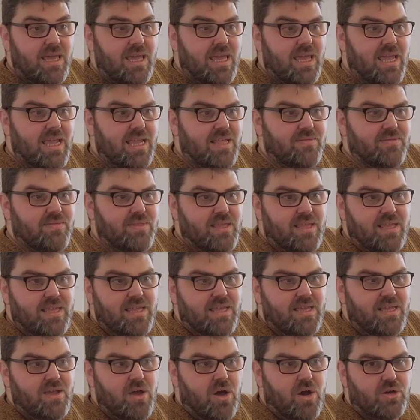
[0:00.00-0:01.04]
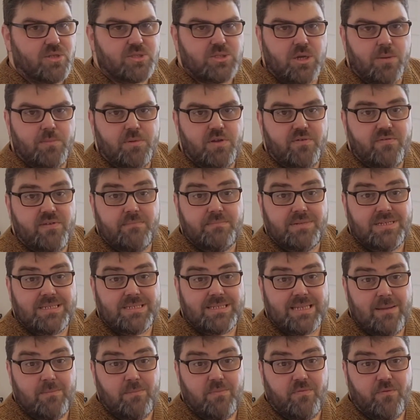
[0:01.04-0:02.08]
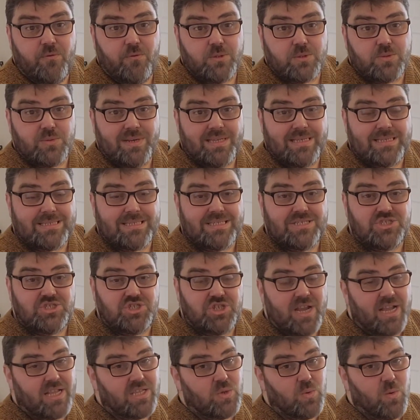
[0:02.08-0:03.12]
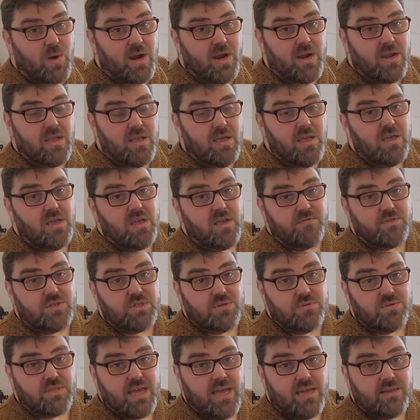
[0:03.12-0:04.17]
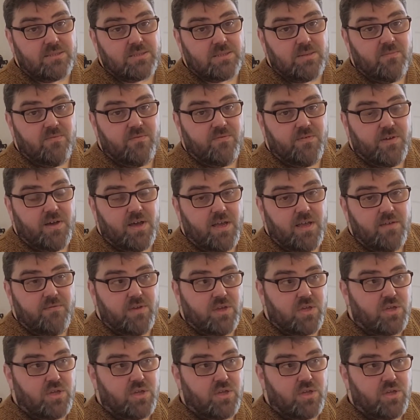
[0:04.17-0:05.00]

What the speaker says: in the October, November, December, before it was released in January of 2005,